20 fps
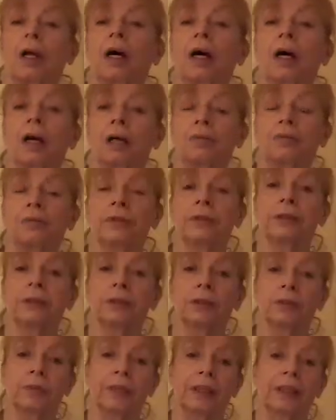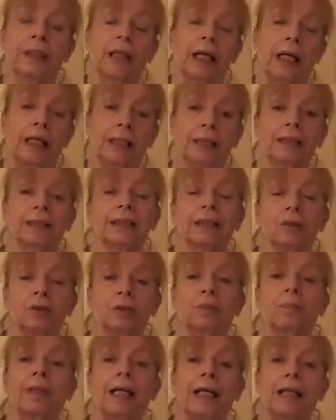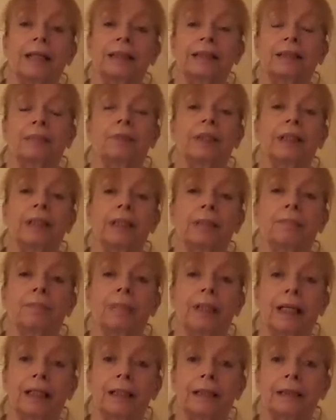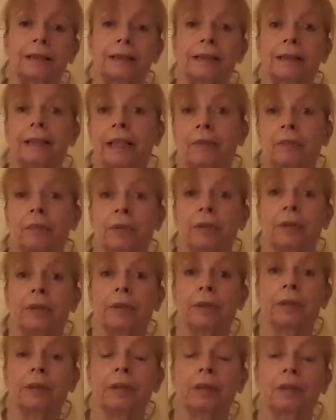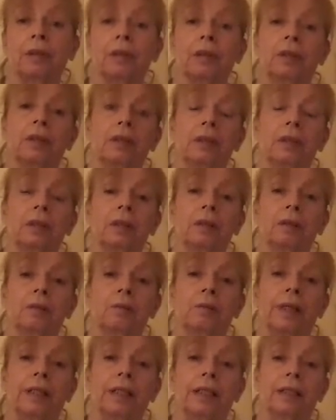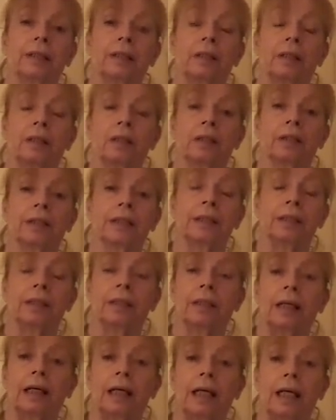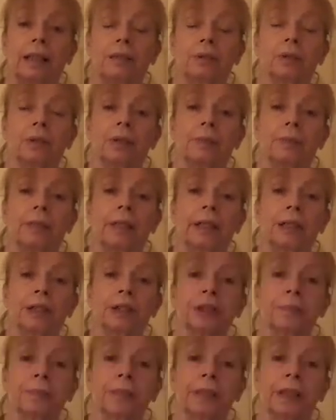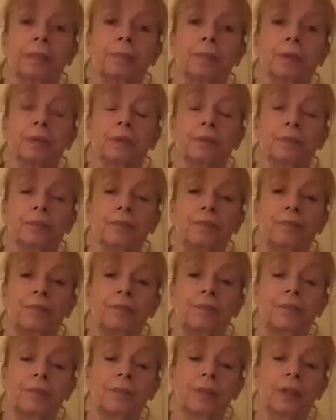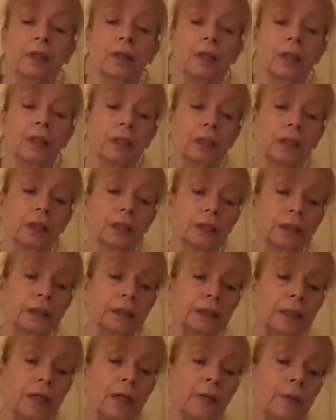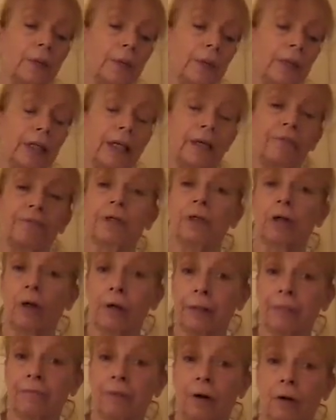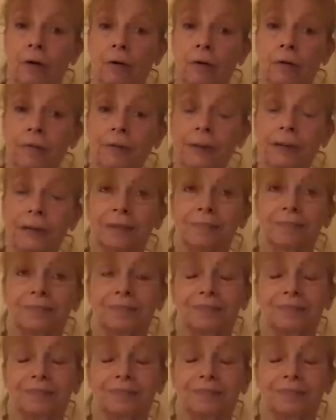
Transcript: over and done with. And it's a good place, a brilliant place to network with other animal liberation people. So, if you're not involved